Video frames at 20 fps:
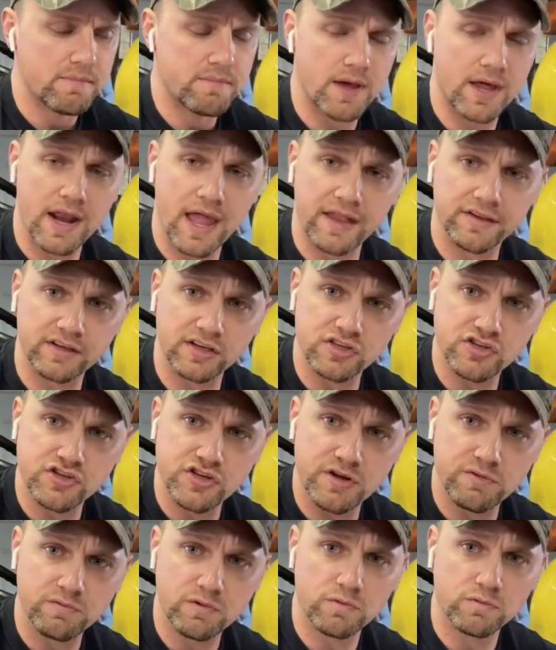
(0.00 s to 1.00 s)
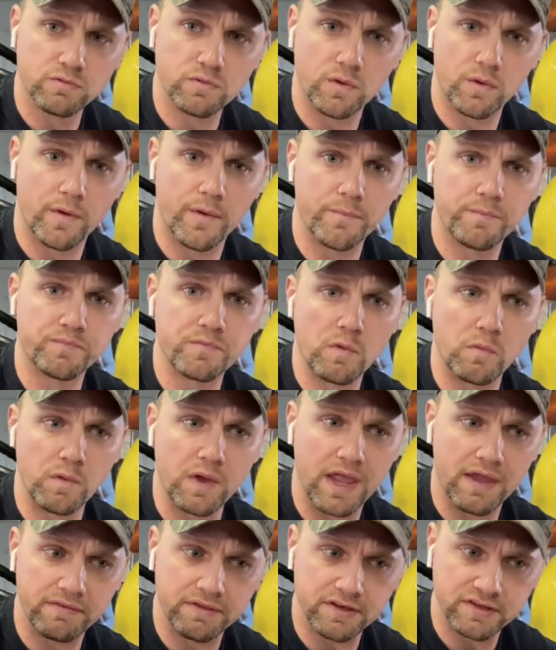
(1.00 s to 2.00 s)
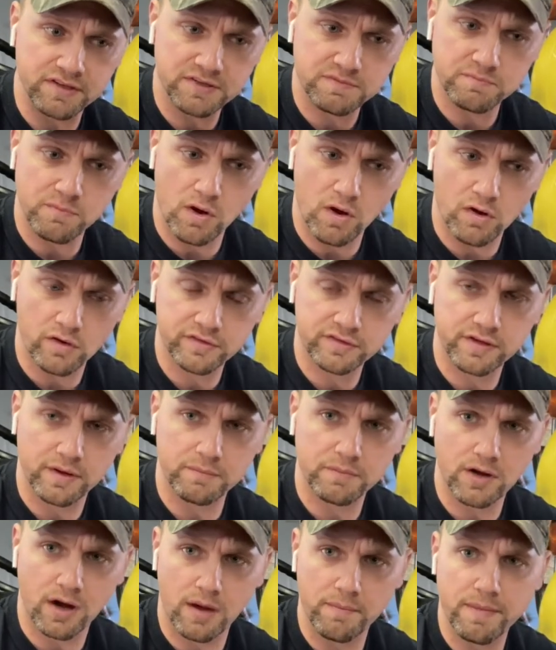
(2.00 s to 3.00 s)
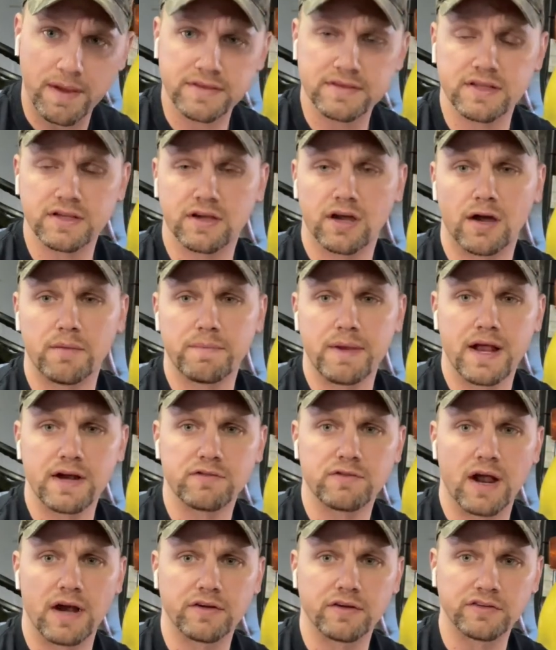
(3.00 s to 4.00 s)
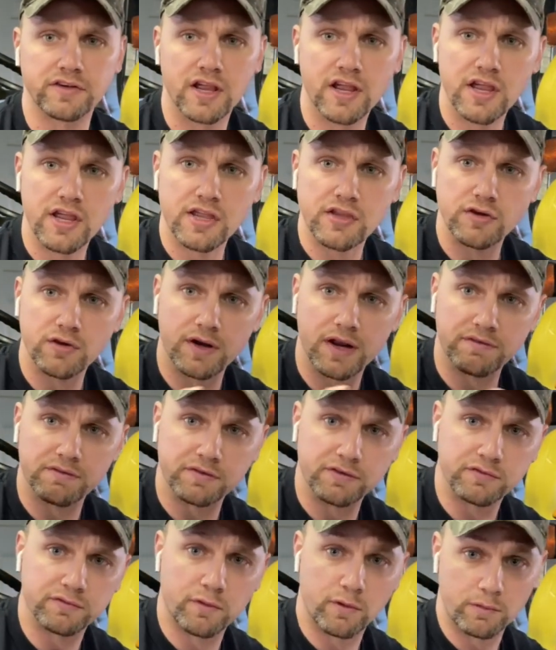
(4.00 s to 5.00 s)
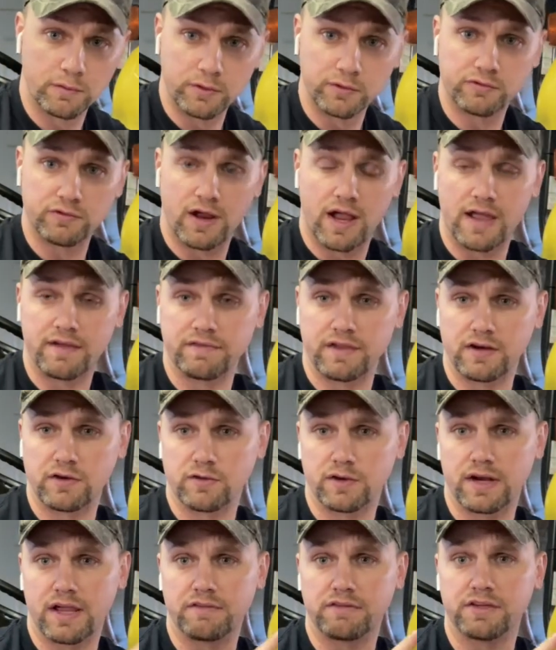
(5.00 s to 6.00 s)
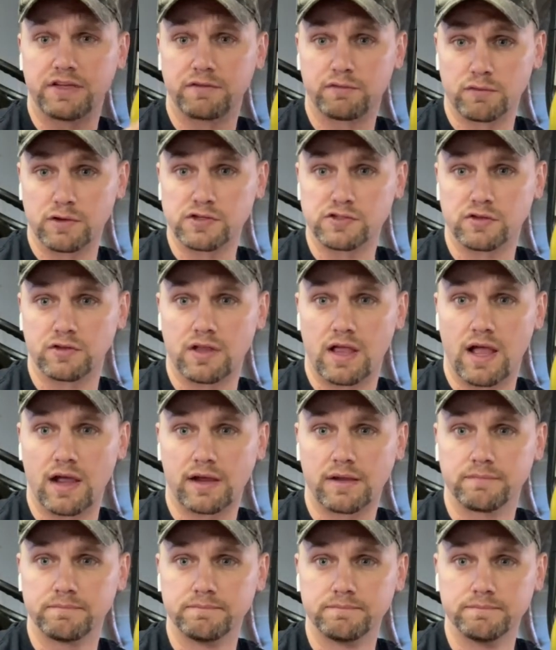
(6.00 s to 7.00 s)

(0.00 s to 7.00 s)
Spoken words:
But as a general rule, we have these small, subcompact, and compact tractors. So you're going to have a four-wheel drive, and you're going to have a differential lock.